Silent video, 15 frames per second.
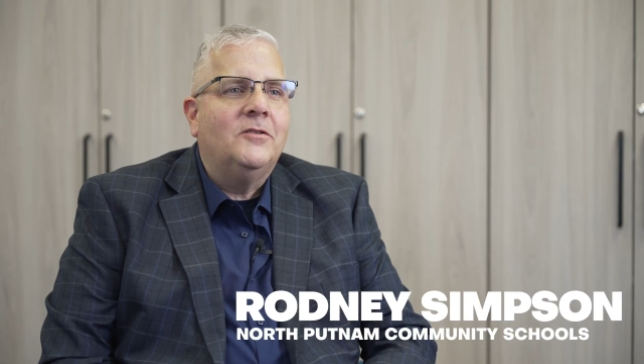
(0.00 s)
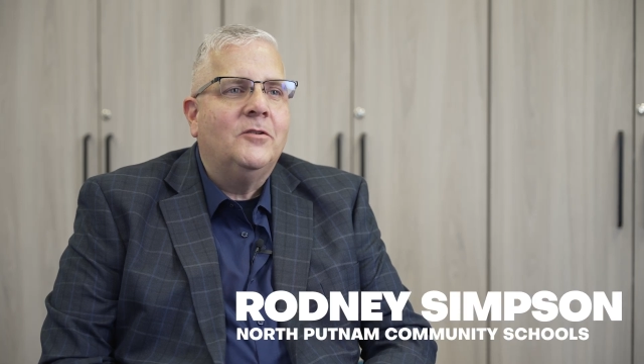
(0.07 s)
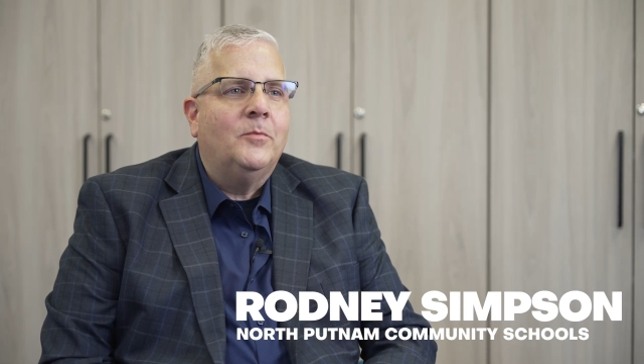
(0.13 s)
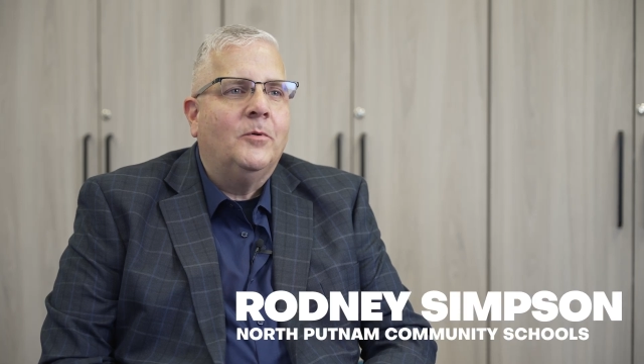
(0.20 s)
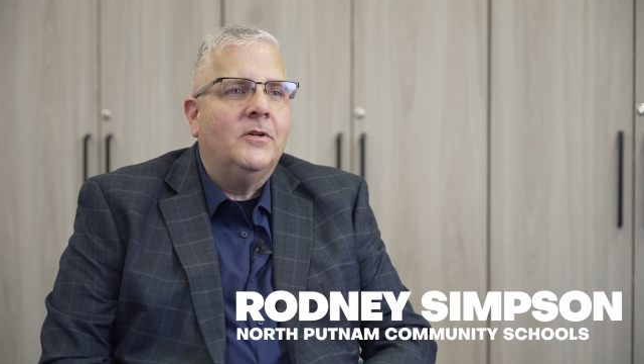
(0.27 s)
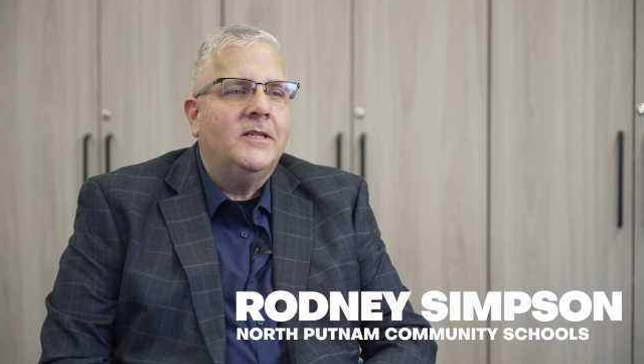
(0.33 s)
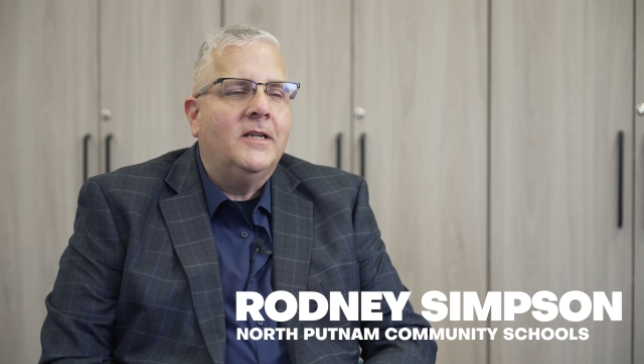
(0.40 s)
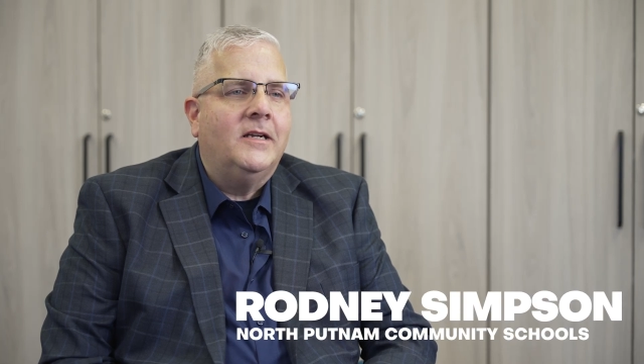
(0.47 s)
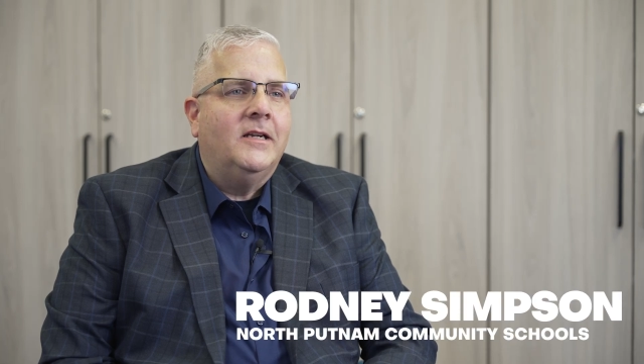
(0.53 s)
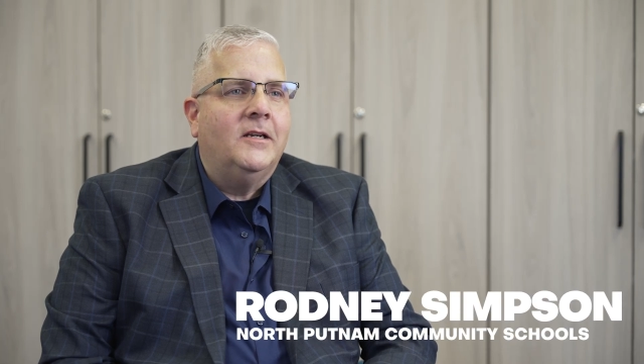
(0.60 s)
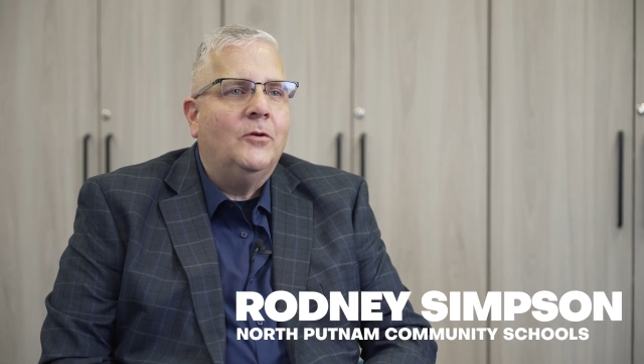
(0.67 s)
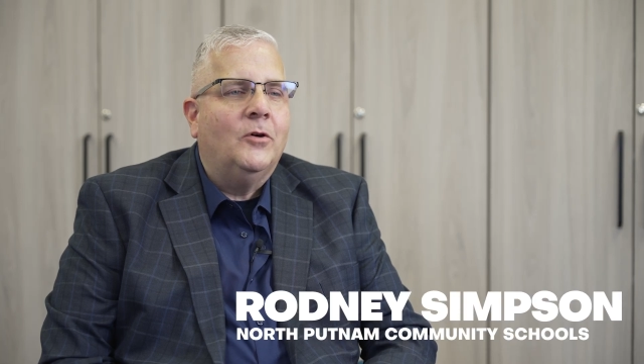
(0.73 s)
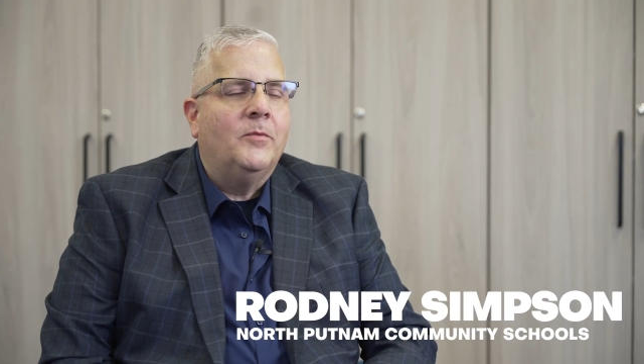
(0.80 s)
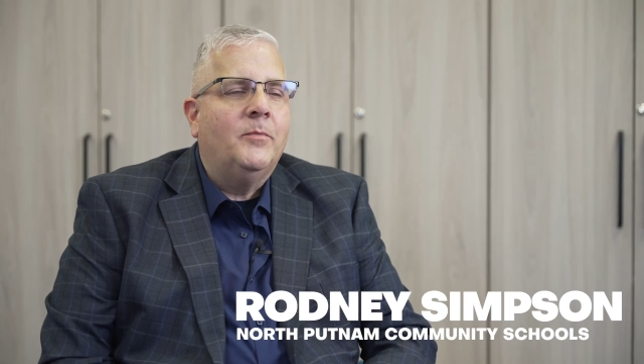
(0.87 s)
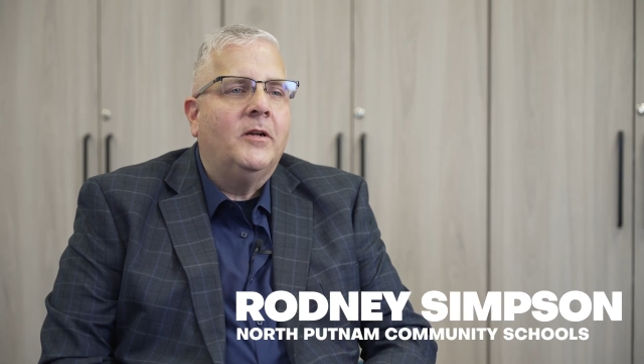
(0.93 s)
superintendent at
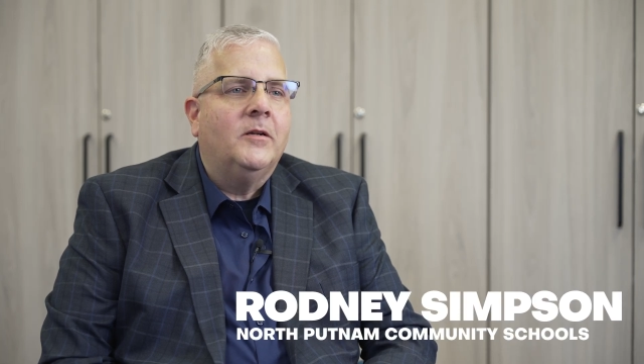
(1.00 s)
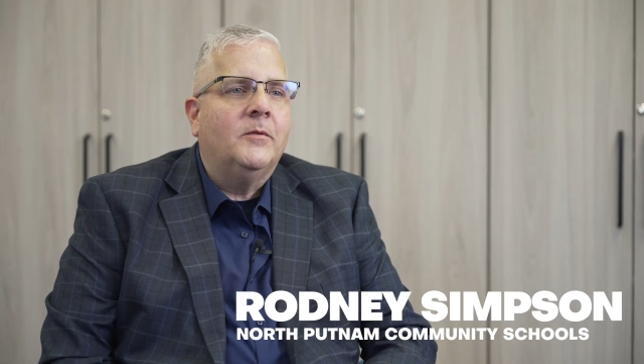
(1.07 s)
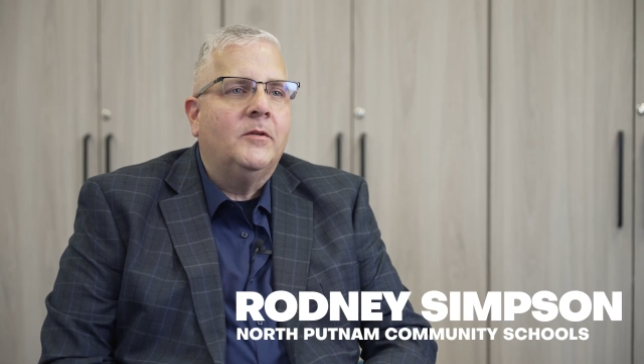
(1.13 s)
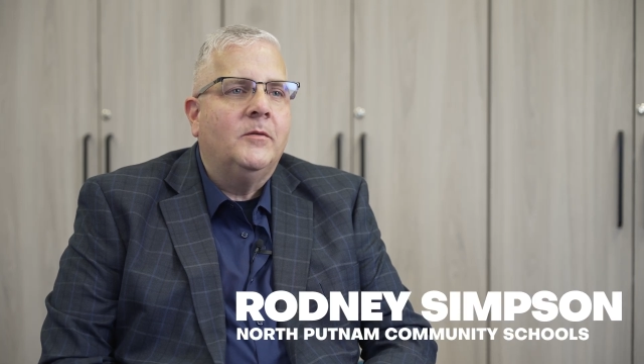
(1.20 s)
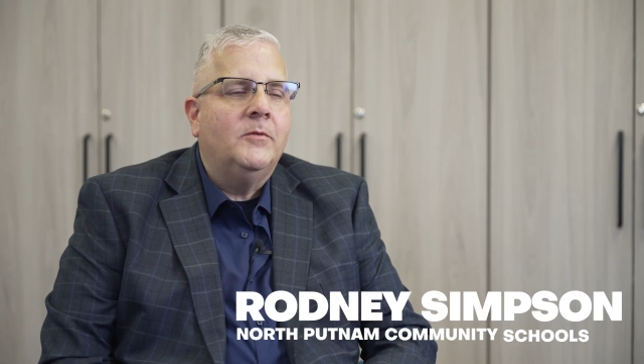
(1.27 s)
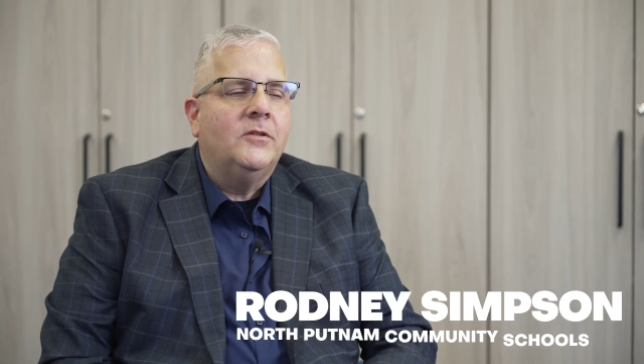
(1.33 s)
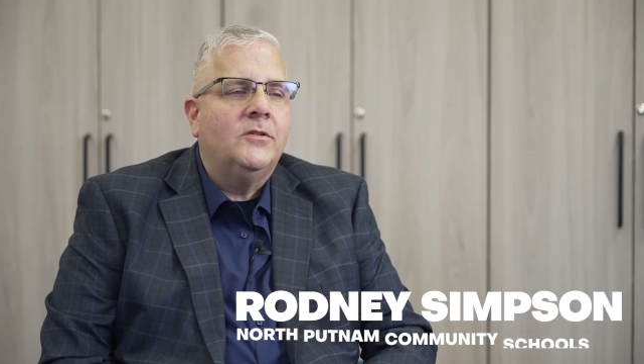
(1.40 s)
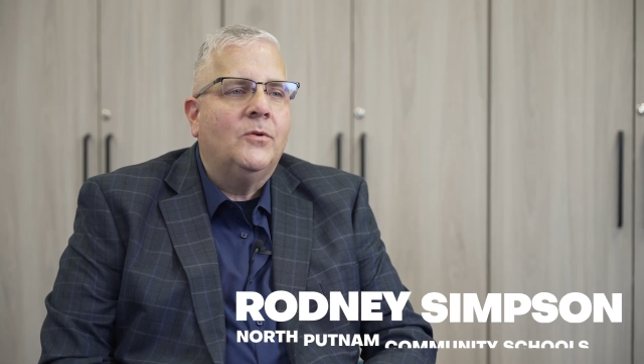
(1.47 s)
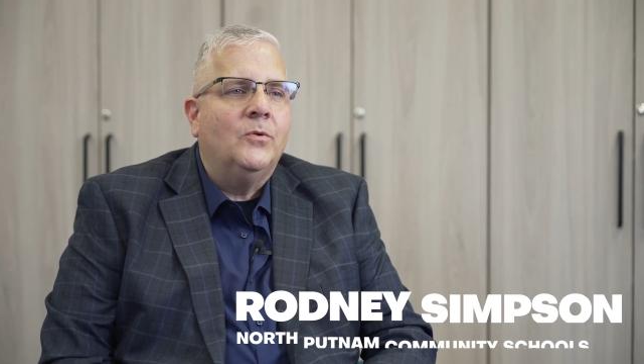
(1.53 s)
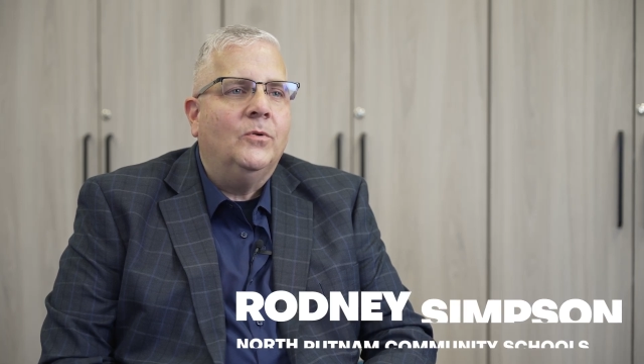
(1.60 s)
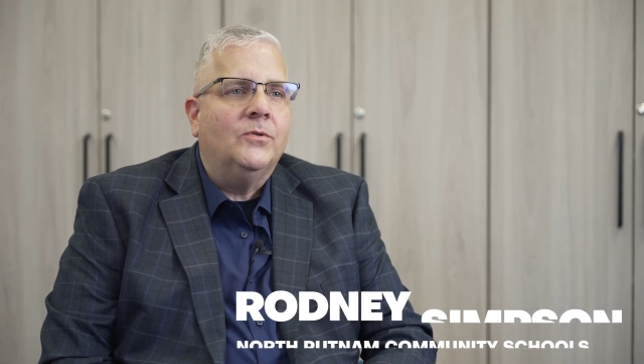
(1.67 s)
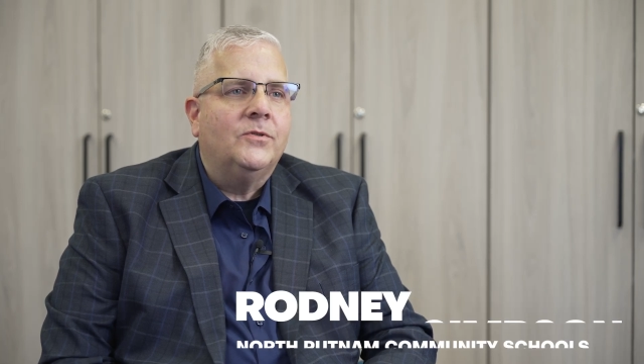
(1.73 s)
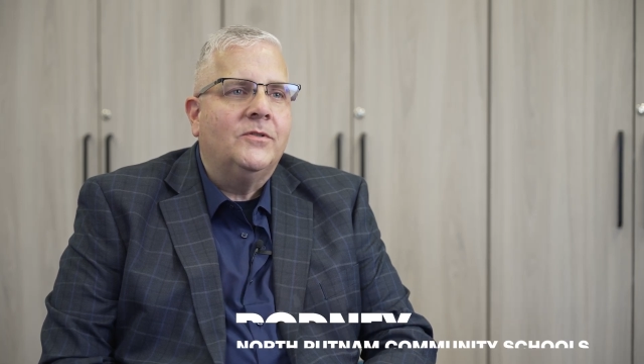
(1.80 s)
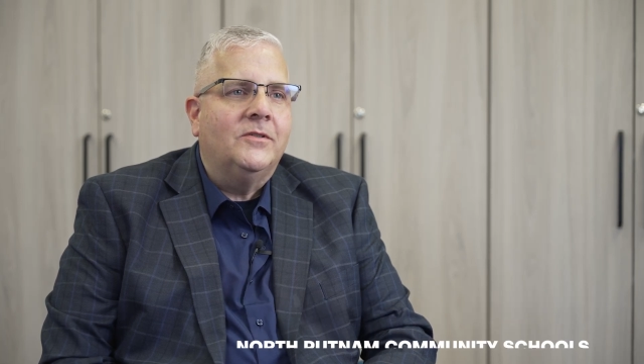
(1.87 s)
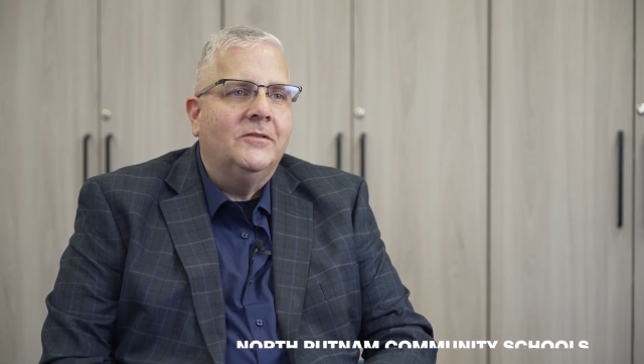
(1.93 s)
North Putnam Community
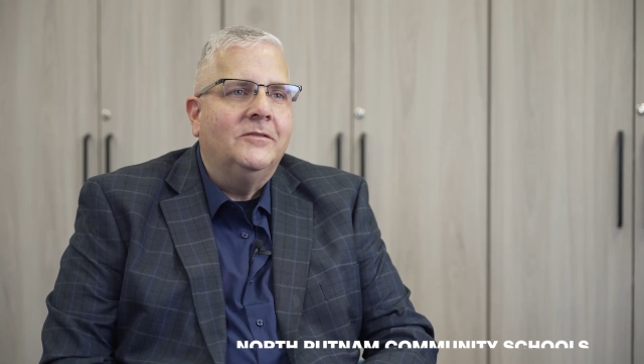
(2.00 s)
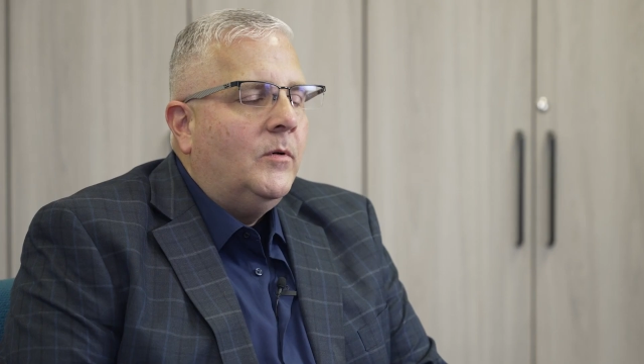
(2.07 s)
Schools.